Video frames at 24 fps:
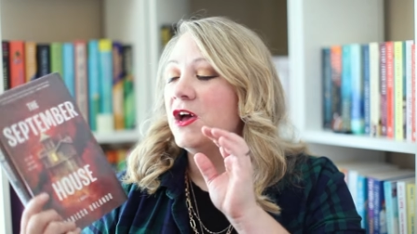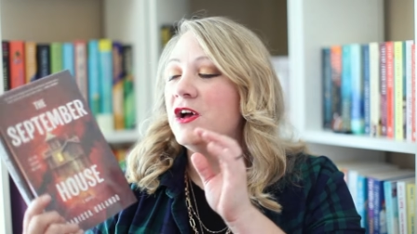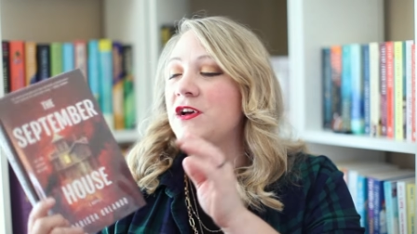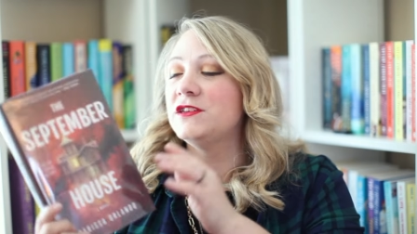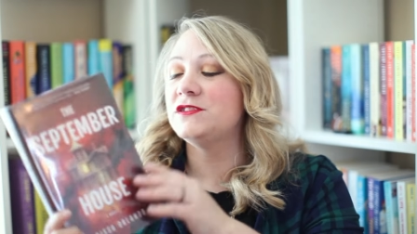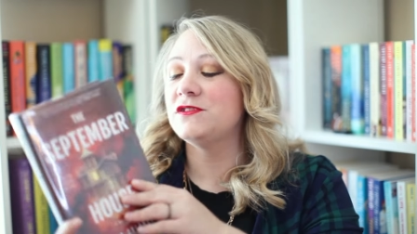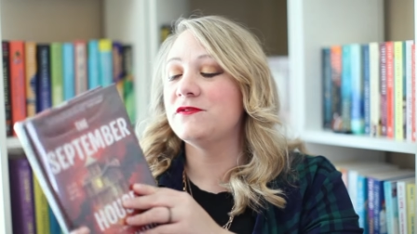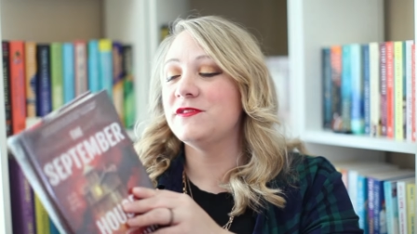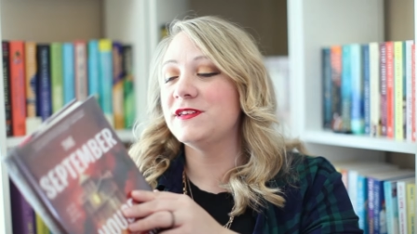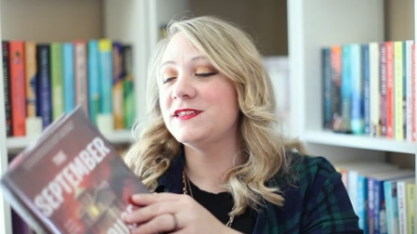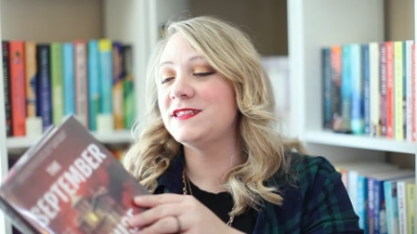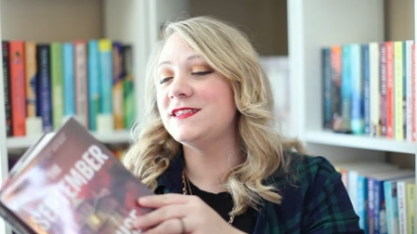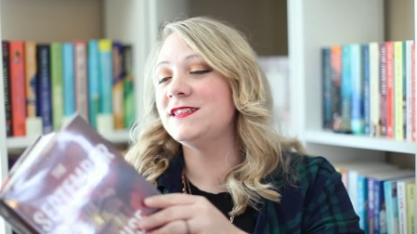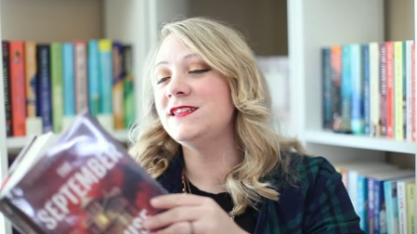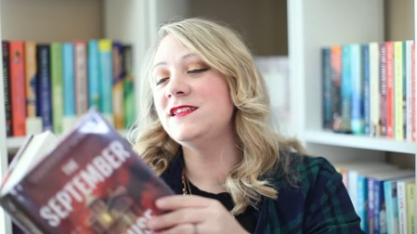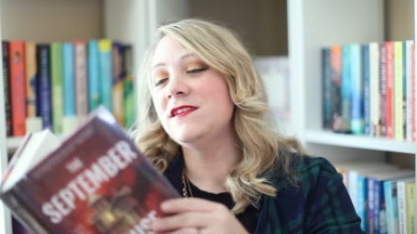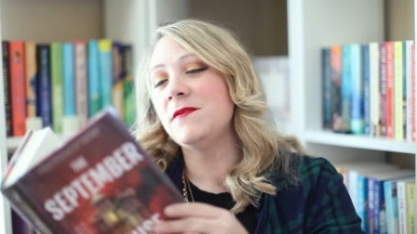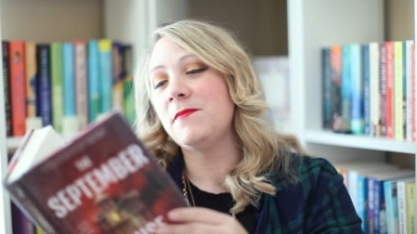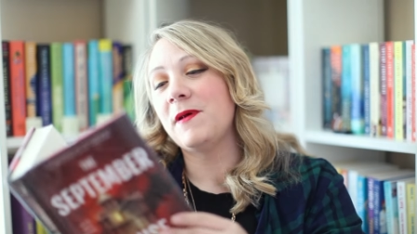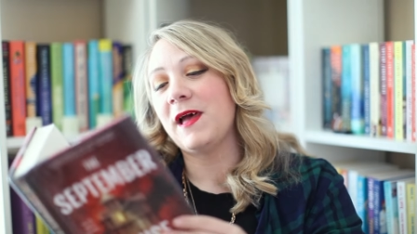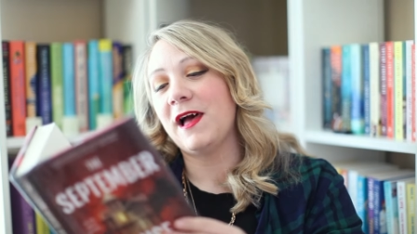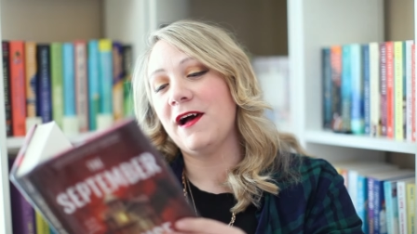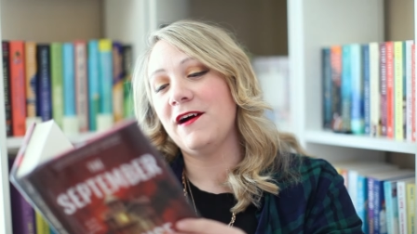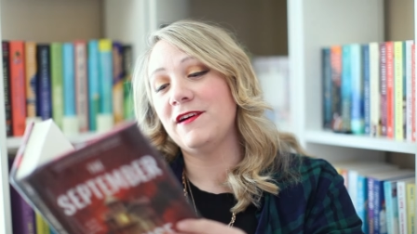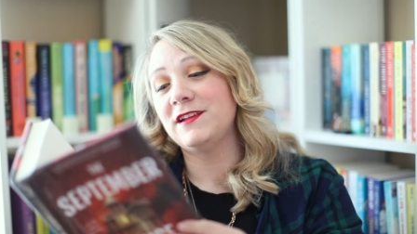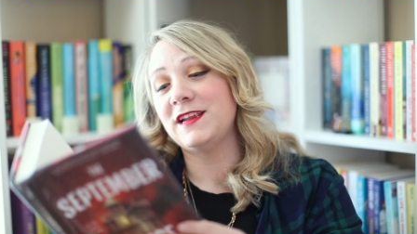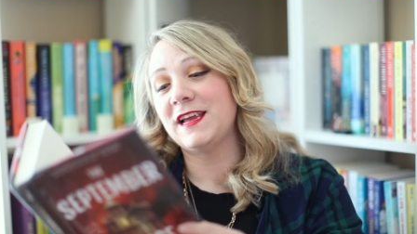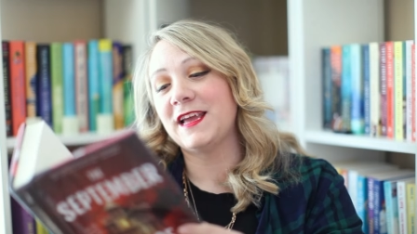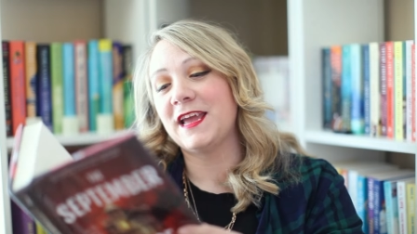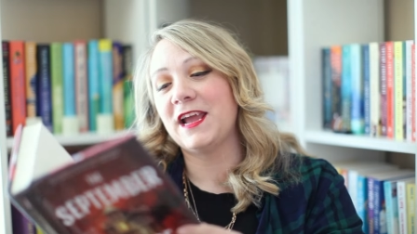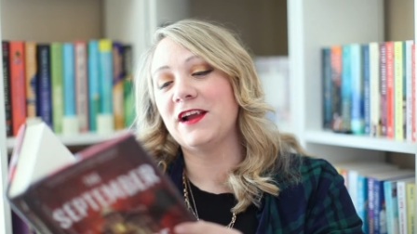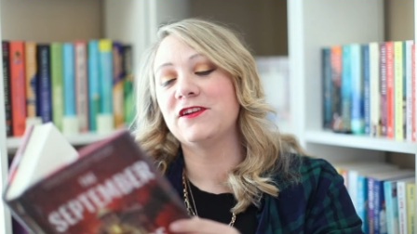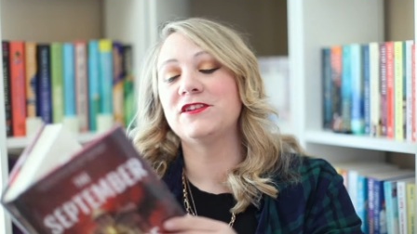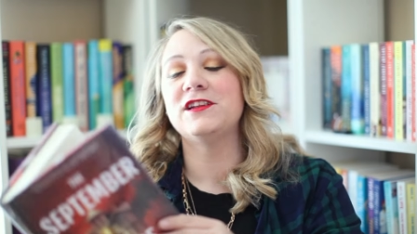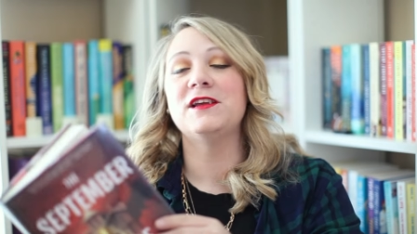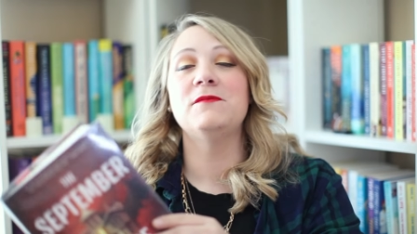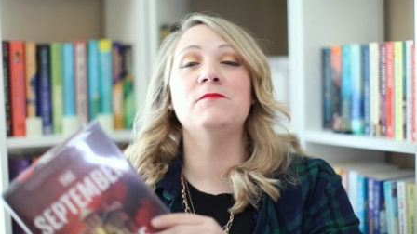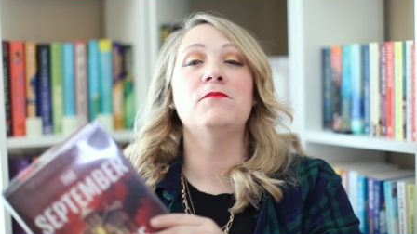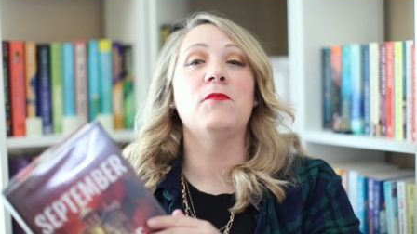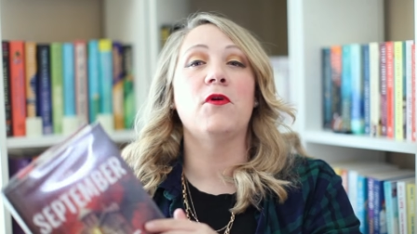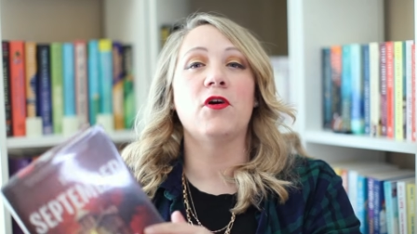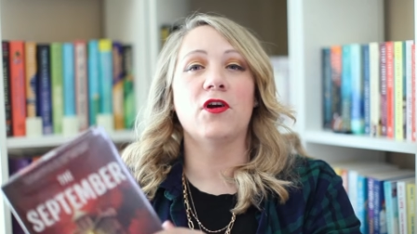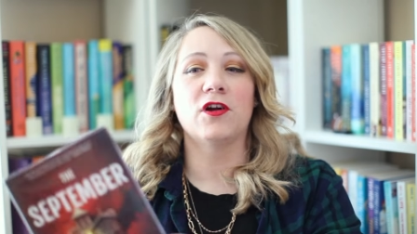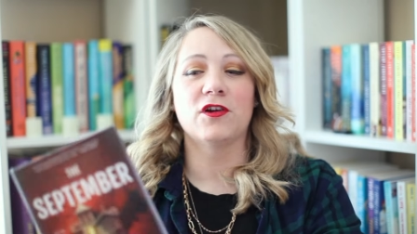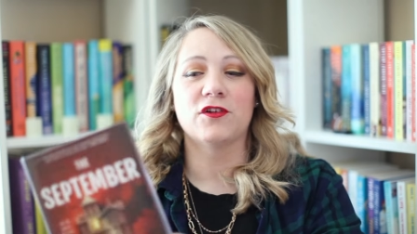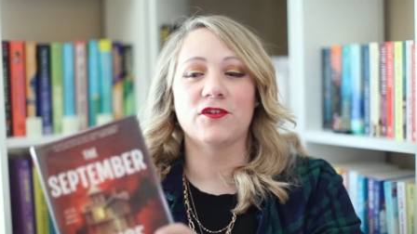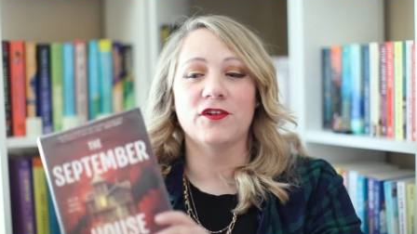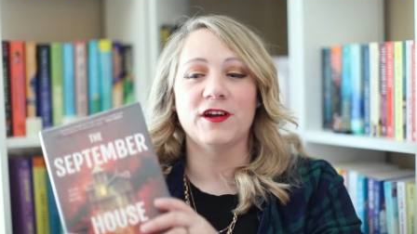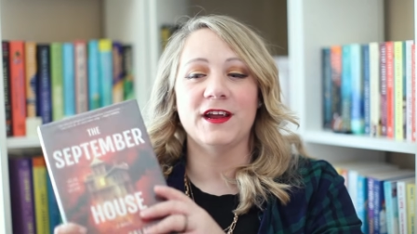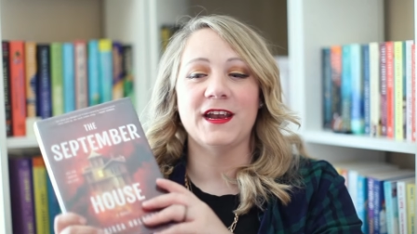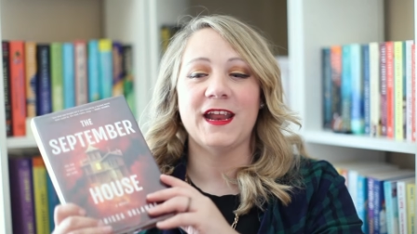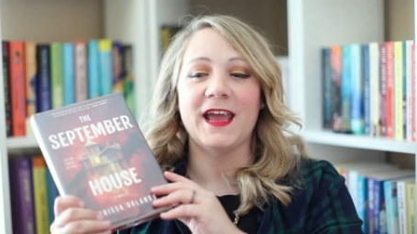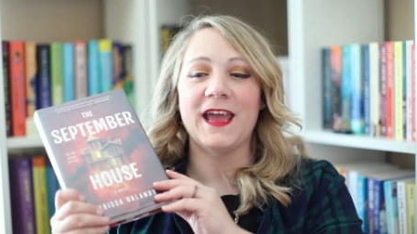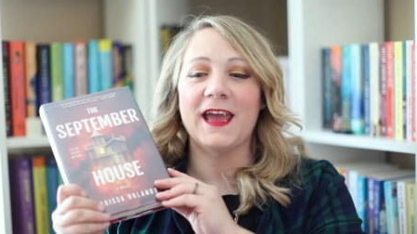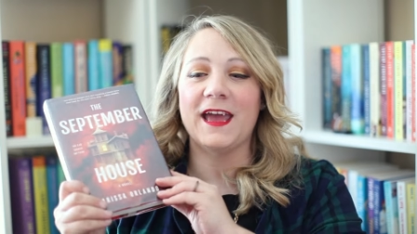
So this is about a character named Margaret,